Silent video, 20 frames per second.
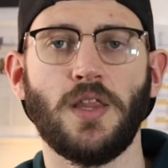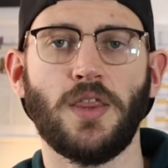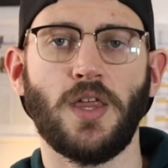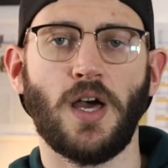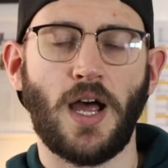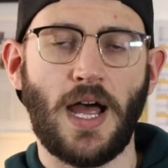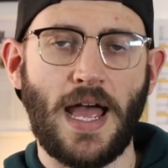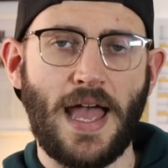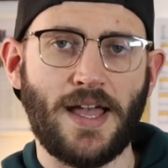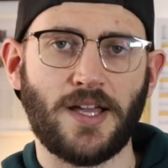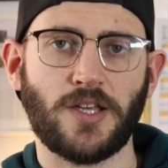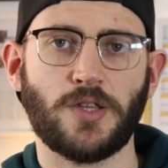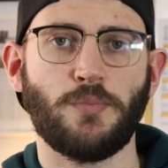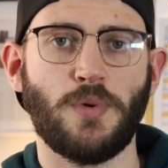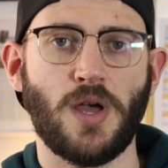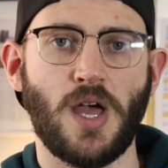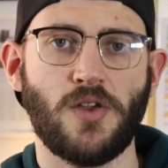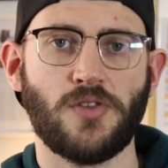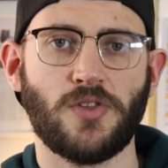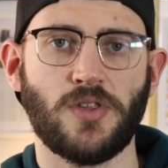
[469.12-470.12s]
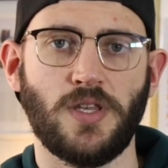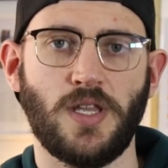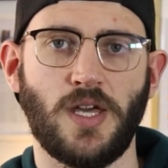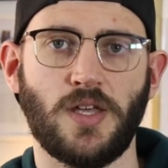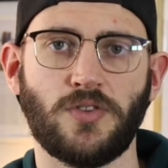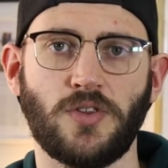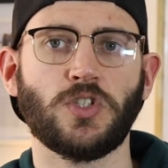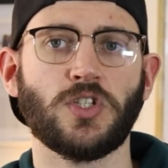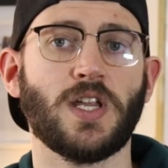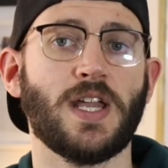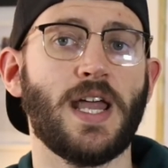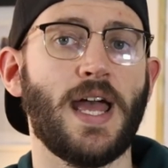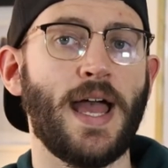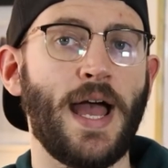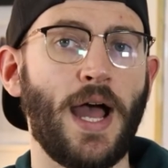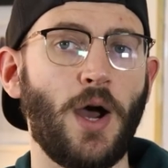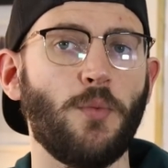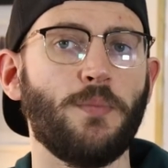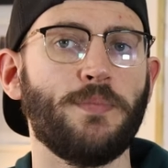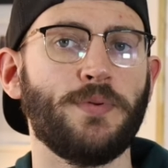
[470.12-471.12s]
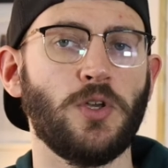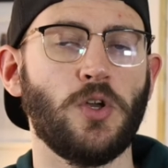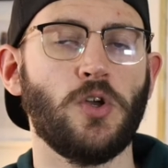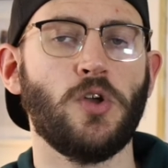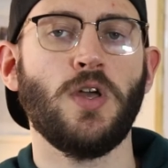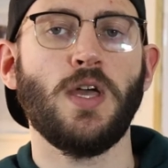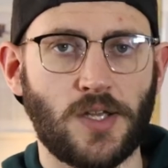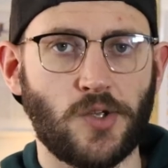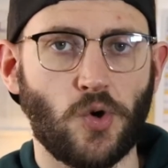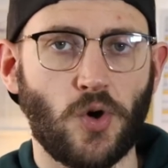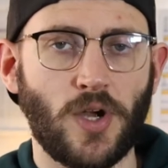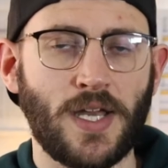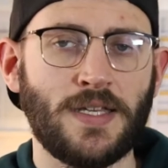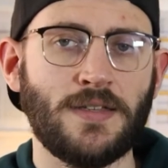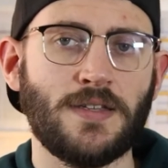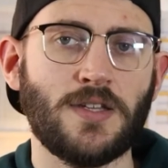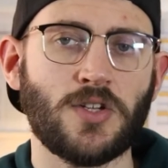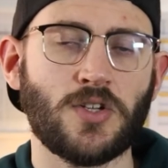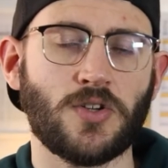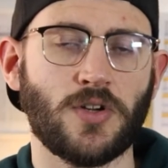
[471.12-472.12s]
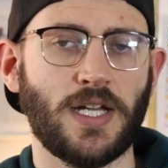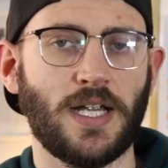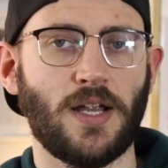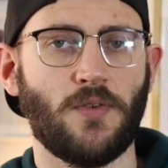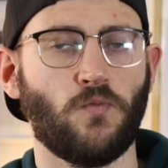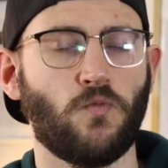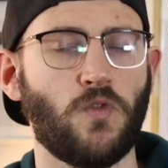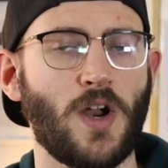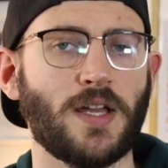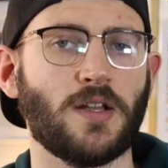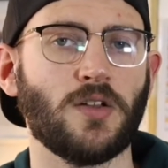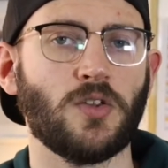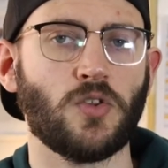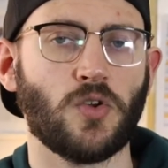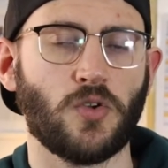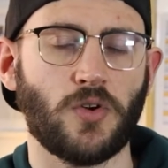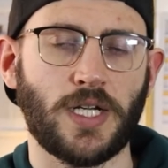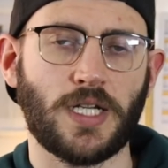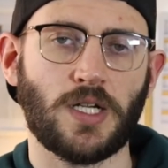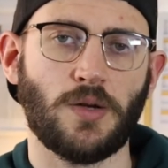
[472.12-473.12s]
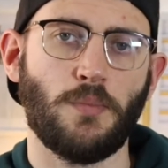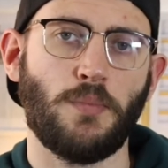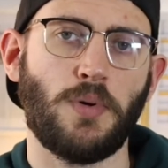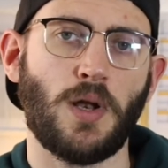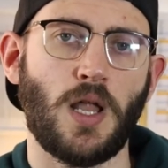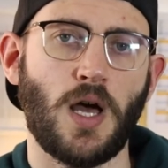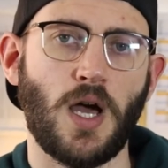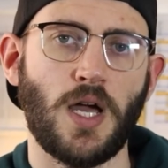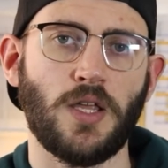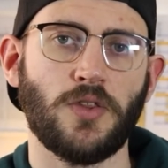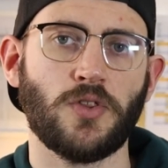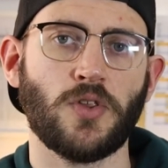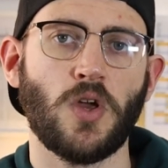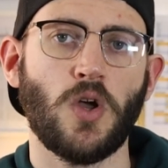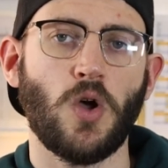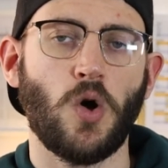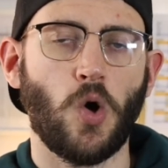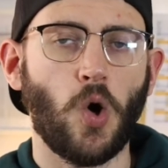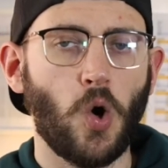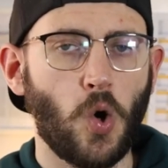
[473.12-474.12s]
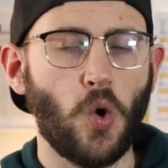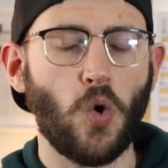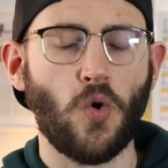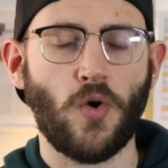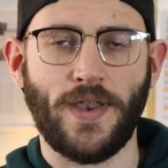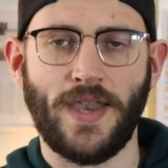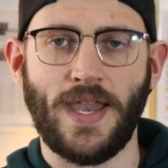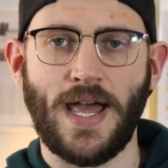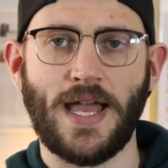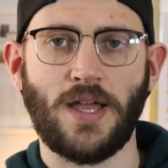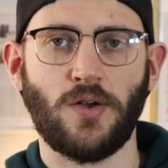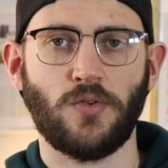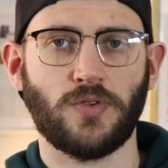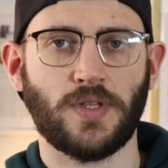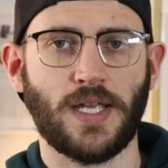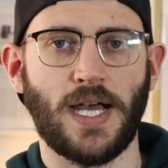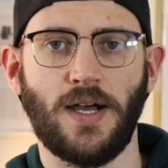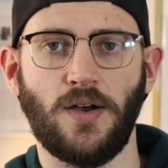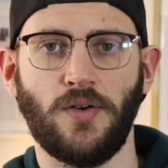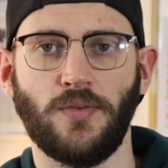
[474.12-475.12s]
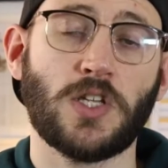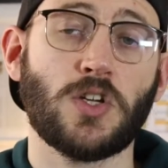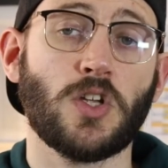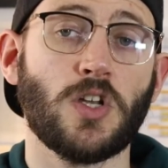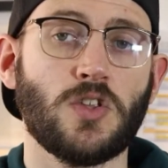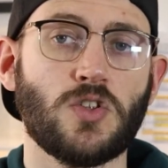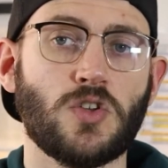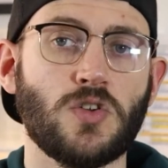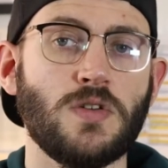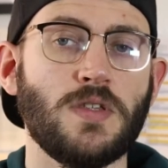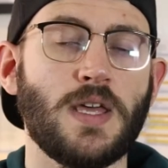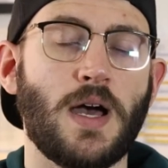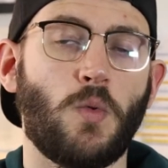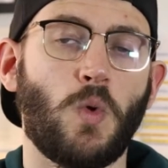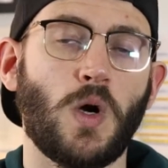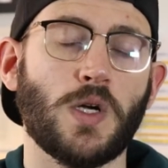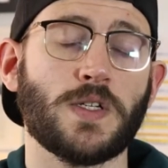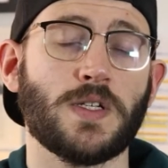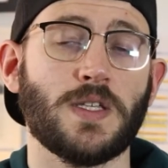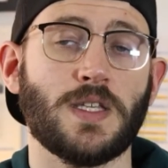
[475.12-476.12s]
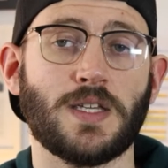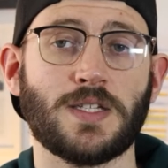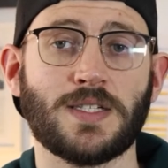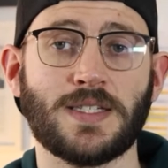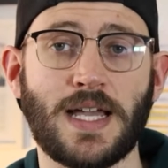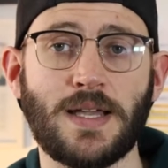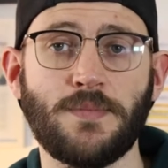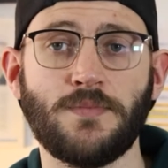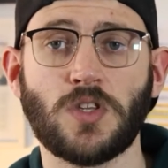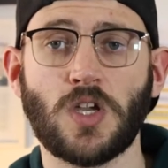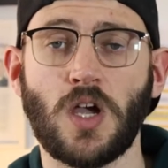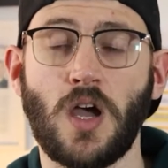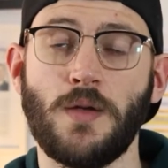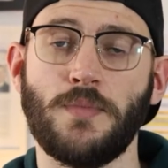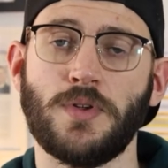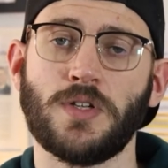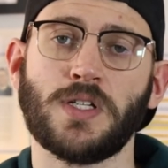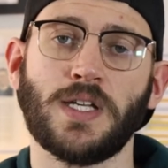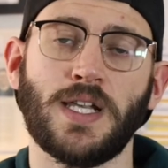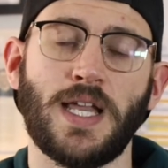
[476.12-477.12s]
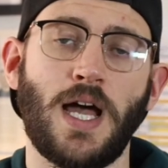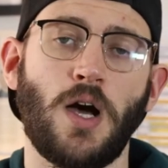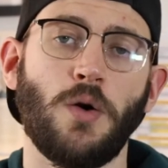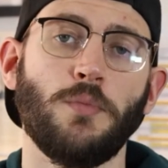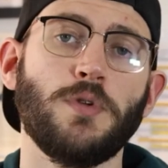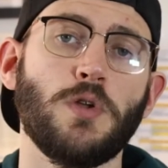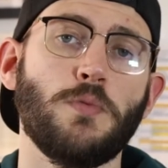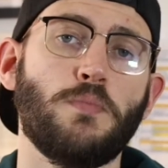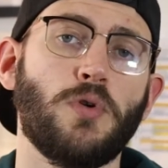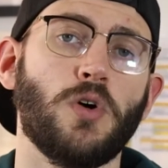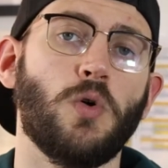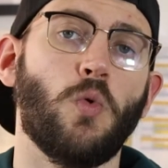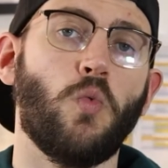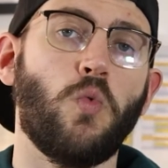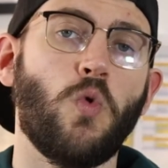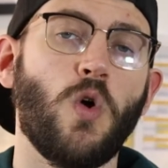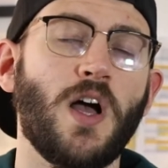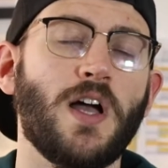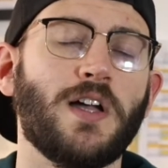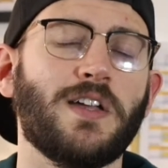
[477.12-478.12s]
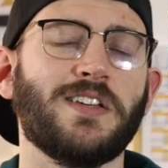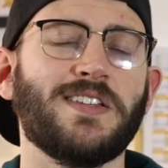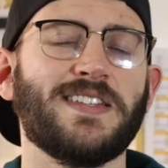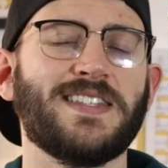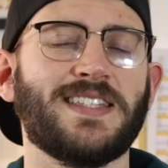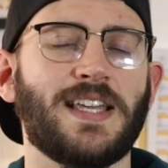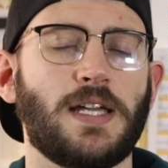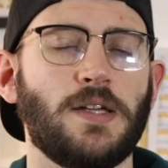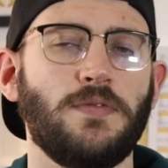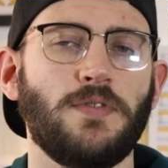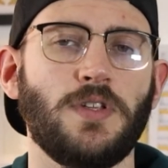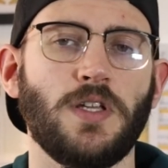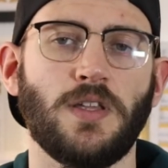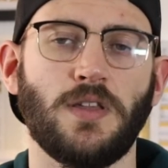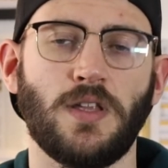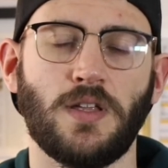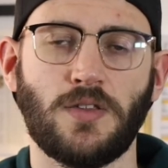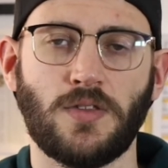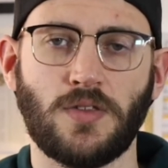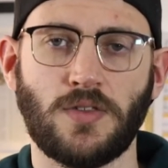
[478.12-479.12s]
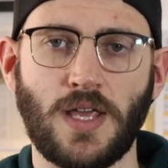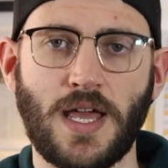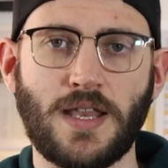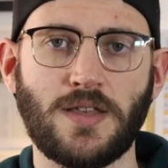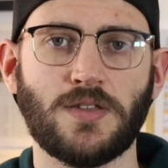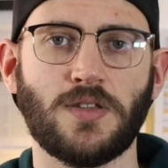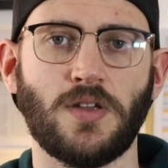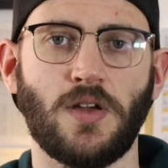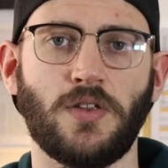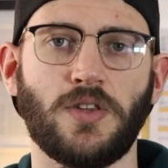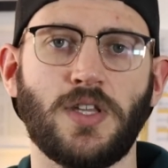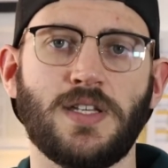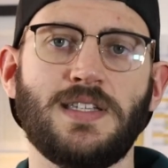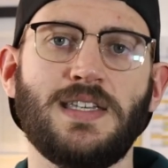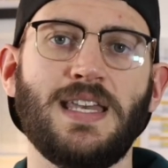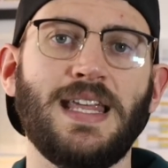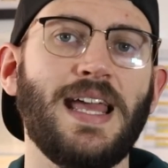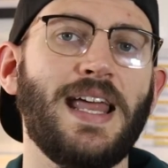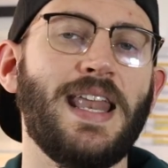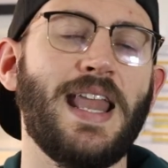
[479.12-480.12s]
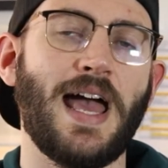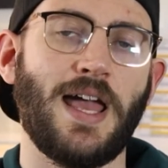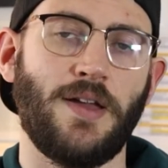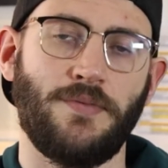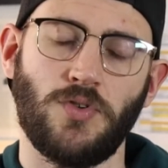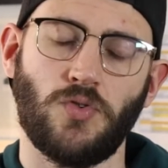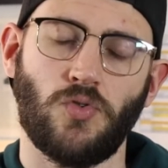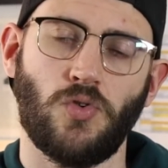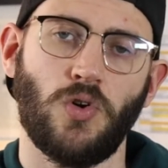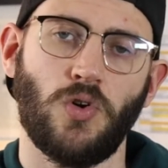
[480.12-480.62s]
that are experts in this, which are going to help you get your industry and regulatory compliance all nailed down. It's going to do that whilst at the same time it's going to help you put worker safety at the center, the DNA of your